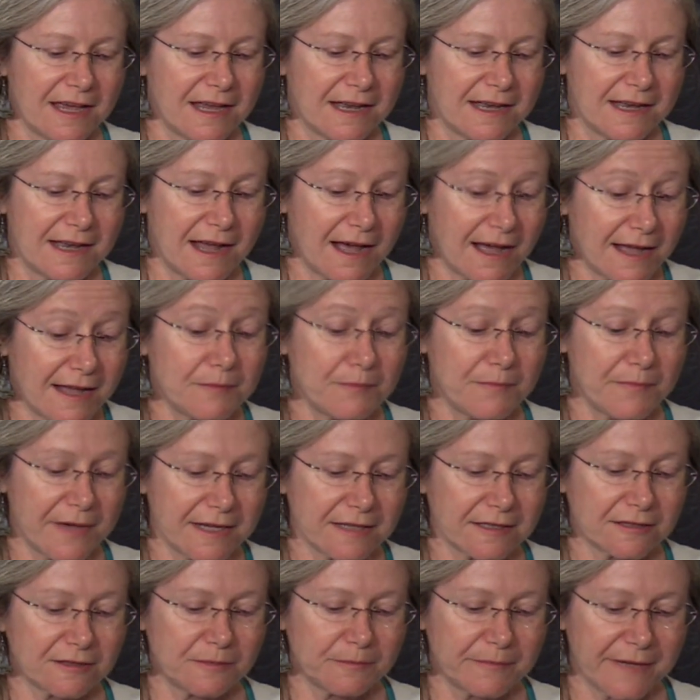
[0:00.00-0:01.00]

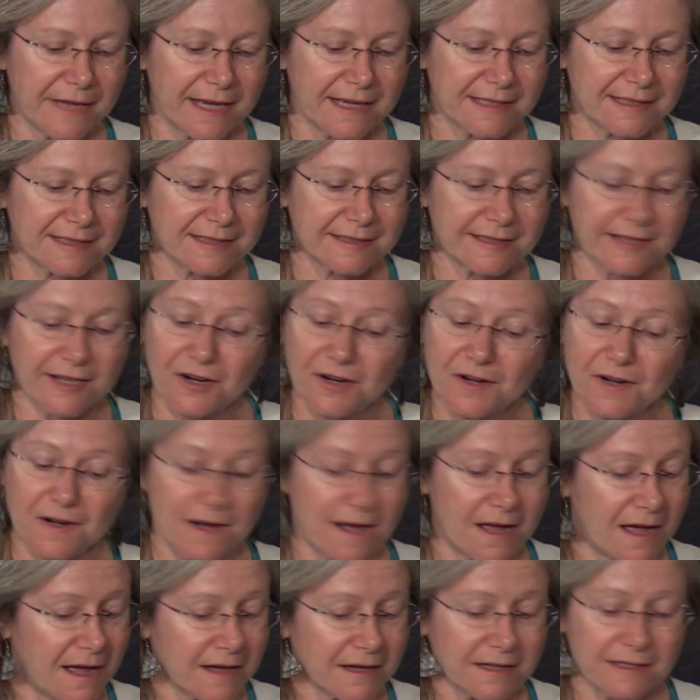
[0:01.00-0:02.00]
Non-medical masks are
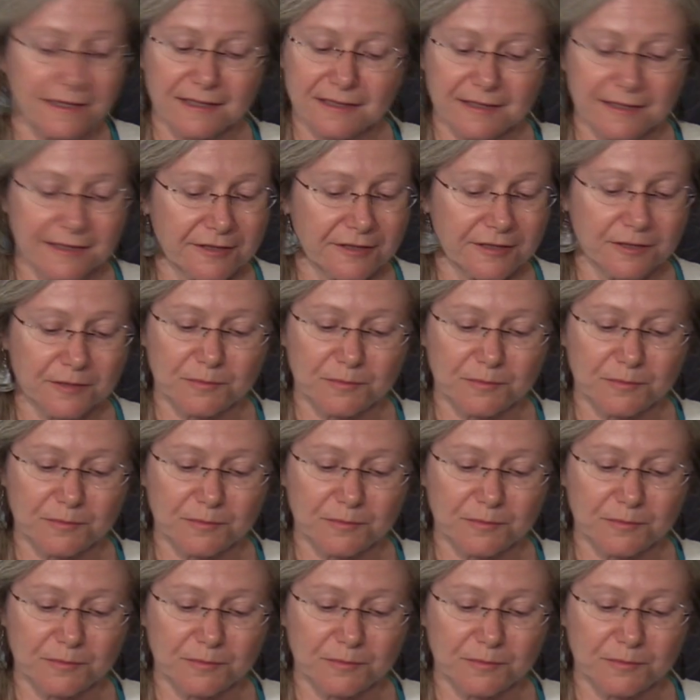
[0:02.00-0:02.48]
not considered